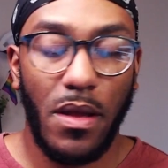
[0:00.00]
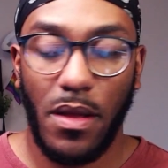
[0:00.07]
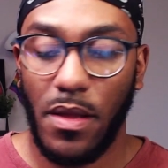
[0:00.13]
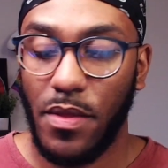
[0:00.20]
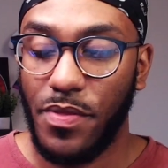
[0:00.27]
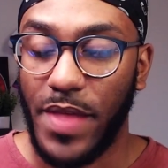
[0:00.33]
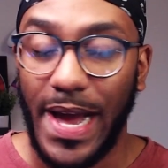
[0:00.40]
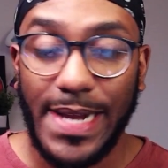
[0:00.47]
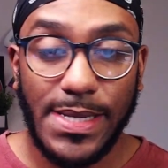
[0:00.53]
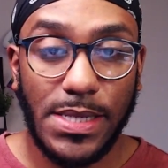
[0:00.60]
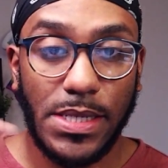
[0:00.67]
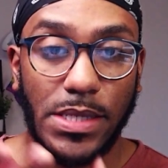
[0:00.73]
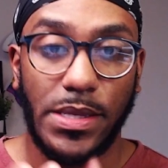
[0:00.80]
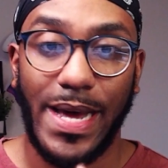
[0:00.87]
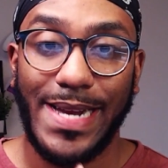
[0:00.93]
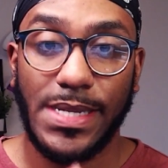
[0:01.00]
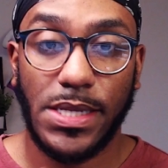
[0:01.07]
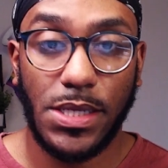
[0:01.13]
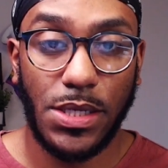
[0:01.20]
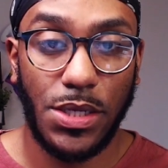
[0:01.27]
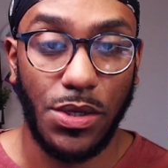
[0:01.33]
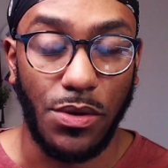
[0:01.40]
that's
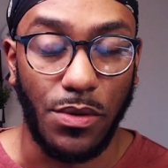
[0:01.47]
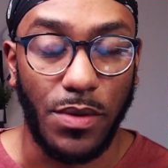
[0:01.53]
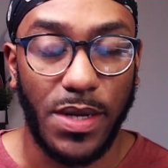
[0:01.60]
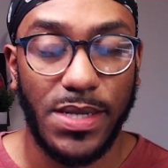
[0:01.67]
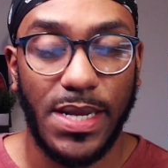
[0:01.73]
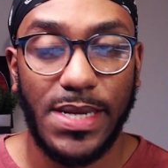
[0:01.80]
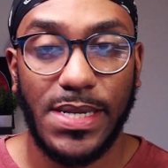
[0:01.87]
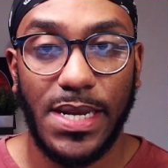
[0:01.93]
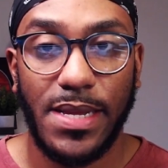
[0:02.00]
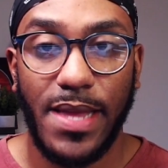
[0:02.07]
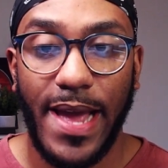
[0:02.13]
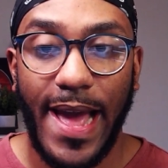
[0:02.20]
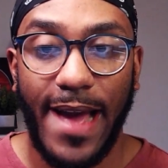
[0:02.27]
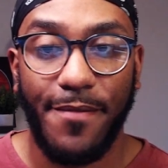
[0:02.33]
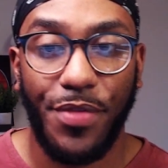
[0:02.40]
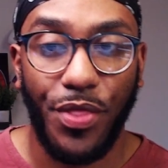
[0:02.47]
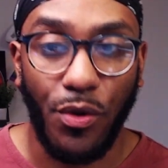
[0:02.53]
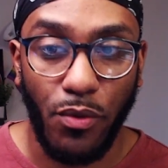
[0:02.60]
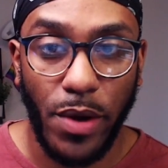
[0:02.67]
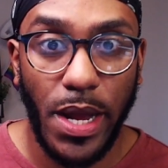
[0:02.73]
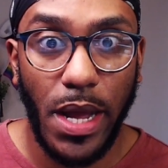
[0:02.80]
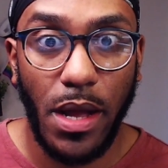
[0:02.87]
two, because they said they have
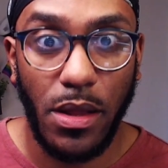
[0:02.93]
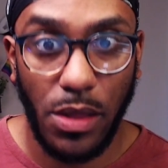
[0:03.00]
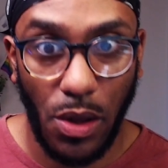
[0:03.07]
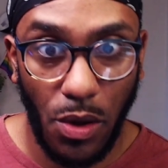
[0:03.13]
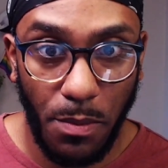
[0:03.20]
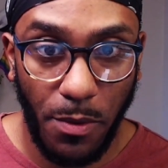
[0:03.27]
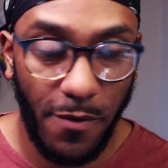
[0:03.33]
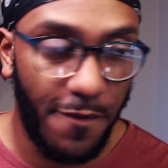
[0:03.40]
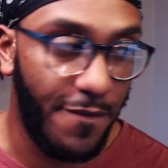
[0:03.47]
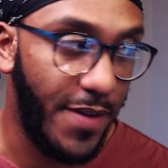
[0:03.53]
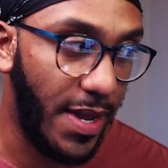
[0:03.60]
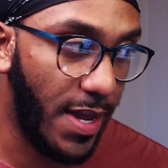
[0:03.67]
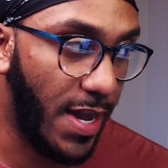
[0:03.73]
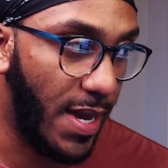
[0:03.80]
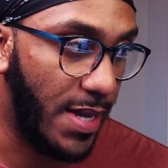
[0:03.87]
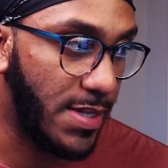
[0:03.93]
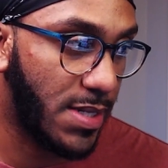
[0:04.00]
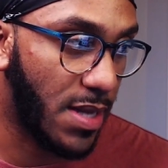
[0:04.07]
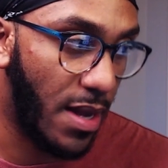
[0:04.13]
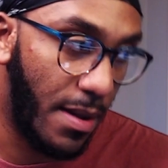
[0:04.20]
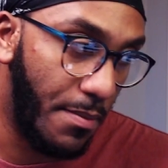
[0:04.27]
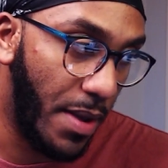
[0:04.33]
3 global fit kits
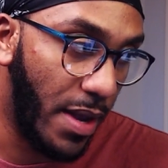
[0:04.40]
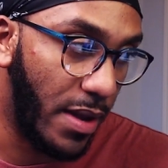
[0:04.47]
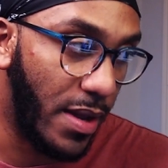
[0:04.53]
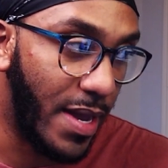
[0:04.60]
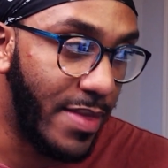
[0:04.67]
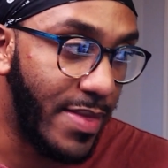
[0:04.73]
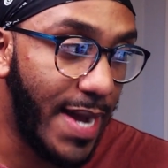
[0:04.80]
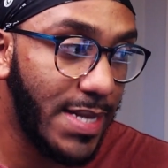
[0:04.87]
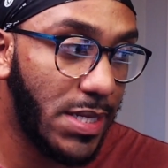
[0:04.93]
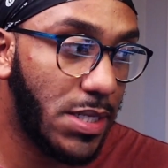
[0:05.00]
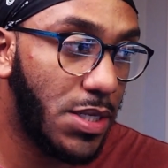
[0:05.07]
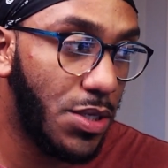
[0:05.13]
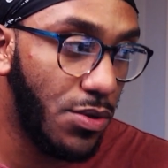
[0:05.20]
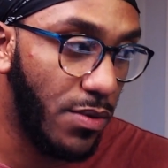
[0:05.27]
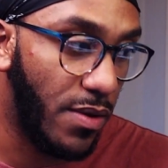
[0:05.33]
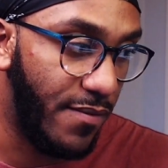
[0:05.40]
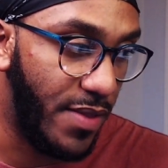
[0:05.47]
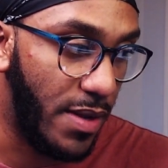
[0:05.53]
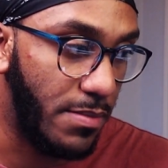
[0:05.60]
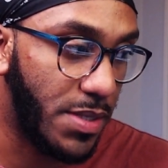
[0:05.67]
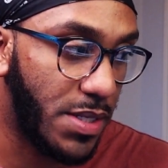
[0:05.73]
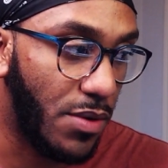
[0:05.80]
coming, and that's 2 of
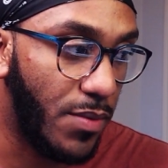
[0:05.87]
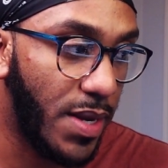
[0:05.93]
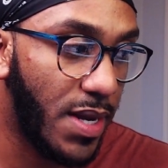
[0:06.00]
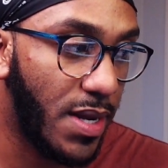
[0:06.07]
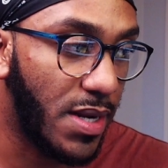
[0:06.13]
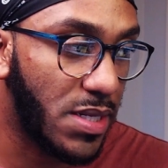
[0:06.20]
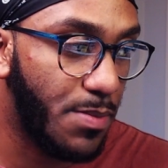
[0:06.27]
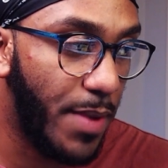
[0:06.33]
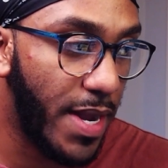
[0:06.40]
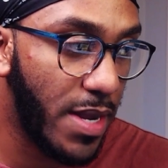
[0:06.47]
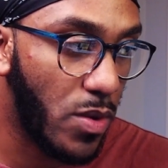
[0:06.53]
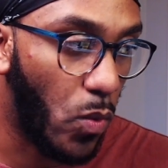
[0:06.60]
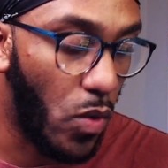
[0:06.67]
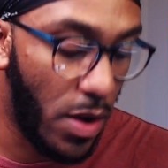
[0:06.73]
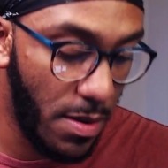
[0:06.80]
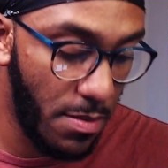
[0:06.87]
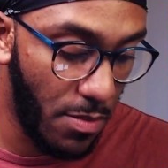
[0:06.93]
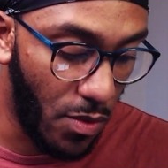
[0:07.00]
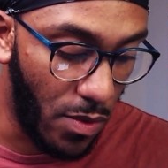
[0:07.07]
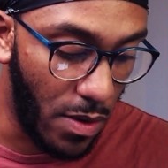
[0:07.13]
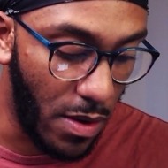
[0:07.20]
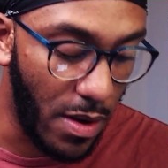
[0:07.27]
them, so we can expect one
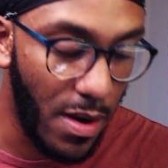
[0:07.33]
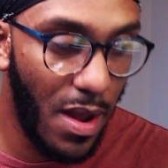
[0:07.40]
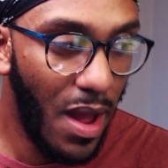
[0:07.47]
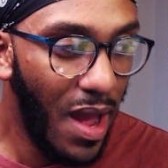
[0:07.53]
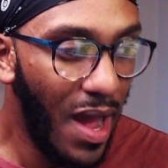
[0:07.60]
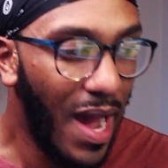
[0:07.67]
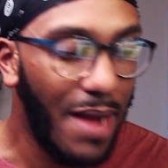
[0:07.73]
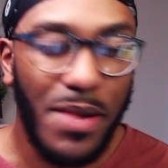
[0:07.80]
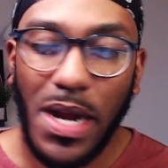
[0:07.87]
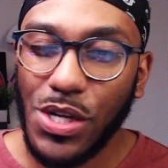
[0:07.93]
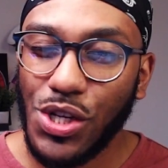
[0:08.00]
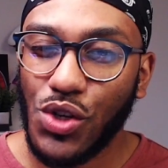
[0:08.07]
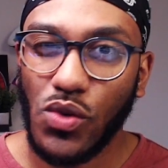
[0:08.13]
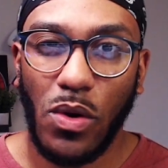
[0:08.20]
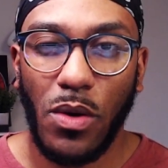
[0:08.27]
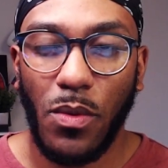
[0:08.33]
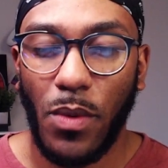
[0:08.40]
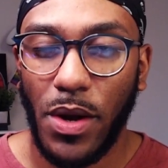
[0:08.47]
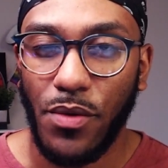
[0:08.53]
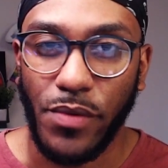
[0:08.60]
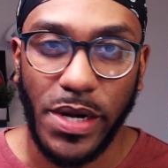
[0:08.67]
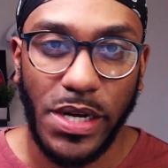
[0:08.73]
more. I'm not sure
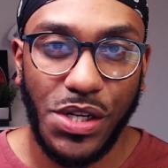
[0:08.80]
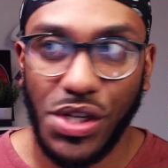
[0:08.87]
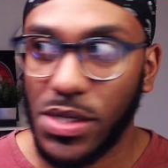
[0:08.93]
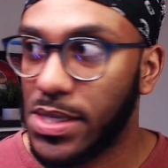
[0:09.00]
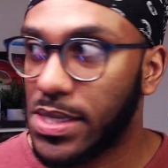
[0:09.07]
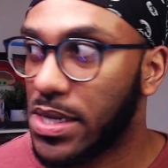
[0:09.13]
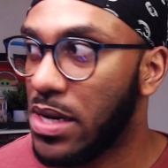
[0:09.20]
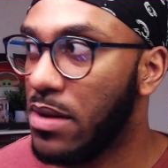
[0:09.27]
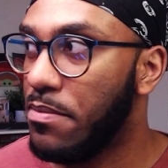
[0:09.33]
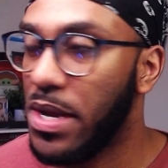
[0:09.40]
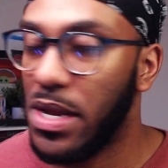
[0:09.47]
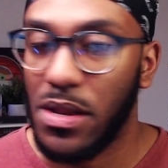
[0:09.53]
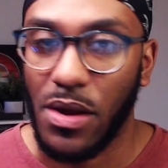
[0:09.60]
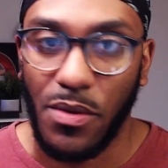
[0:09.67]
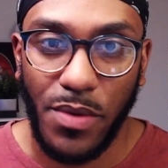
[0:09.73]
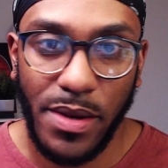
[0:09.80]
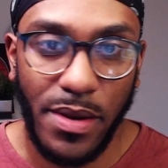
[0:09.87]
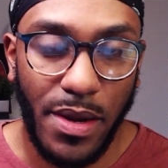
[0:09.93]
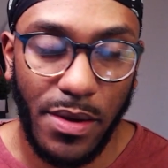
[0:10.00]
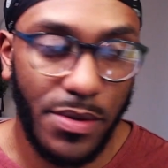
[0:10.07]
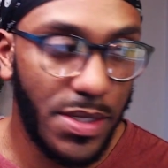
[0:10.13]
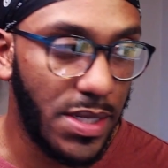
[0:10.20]
what region it's going to be. No one
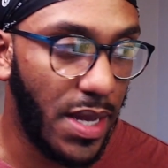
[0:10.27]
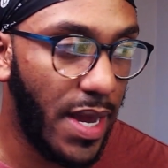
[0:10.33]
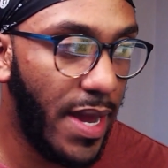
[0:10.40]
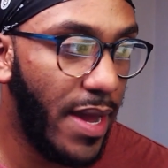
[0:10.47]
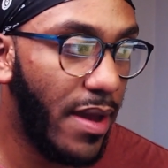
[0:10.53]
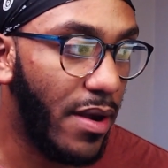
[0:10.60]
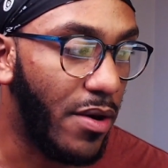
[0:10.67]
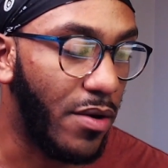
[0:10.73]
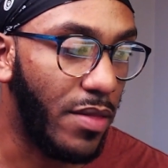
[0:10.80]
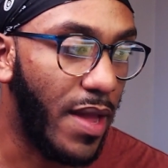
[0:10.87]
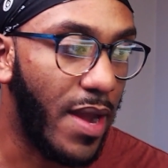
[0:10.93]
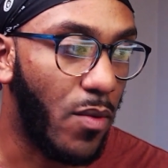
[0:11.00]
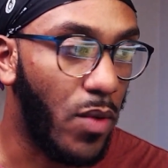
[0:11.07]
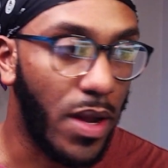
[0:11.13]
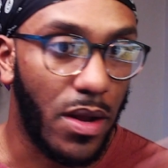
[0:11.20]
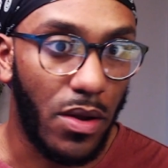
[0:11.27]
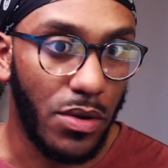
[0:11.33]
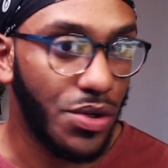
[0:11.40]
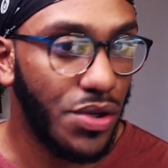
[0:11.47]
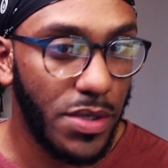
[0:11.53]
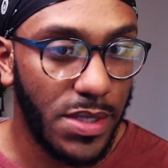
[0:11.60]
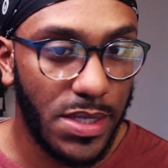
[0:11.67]
knows yet, or like what
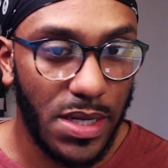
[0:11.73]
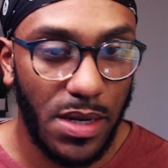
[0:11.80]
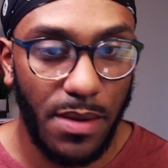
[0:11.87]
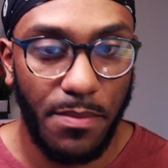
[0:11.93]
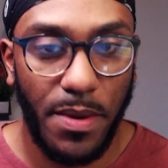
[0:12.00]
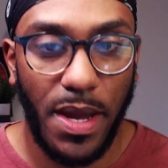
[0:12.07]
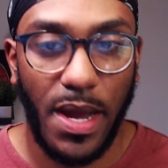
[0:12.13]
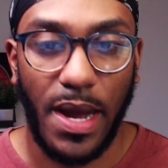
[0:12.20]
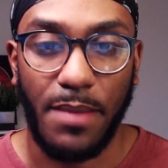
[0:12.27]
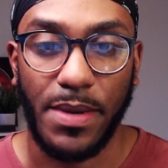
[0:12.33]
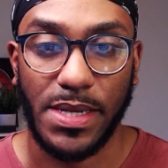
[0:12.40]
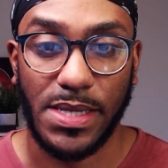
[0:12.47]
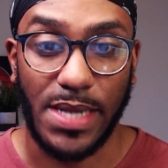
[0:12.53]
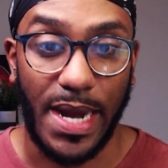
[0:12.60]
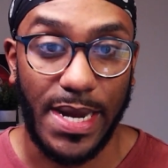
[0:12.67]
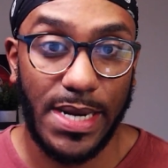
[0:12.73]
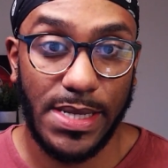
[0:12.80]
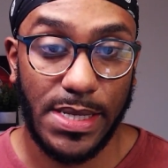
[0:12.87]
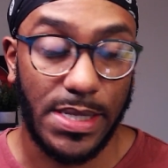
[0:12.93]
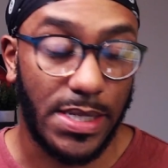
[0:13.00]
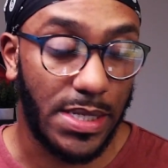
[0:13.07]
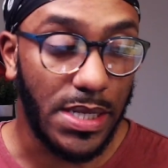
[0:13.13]
culture it's going to be. I'm excited
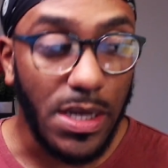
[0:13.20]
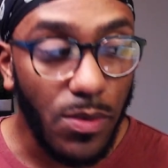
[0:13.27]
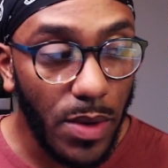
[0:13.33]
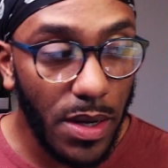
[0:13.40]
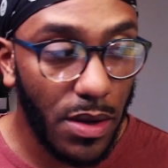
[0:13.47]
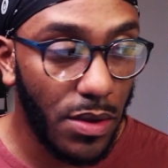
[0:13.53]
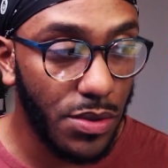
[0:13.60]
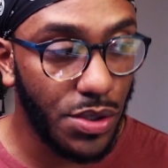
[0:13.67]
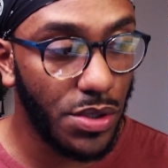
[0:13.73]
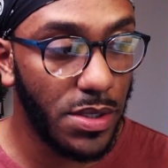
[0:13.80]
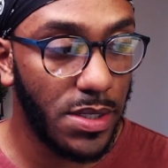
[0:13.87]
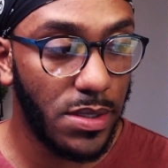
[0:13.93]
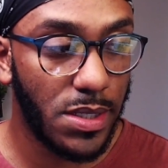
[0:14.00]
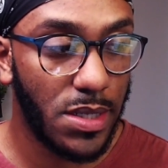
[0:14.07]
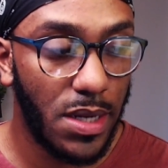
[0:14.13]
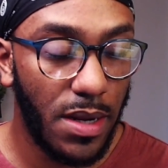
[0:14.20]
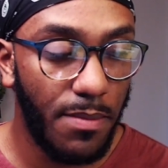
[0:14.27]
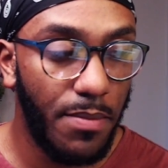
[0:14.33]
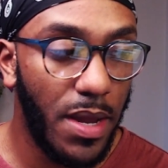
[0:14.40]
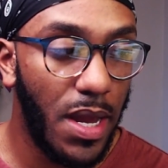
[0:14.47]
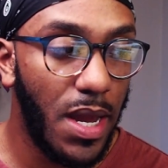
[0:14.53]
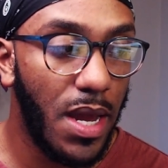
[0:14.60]
to see what culture it's going to
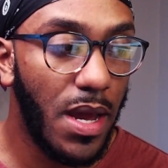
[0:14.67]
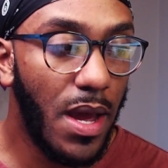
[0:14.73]
be.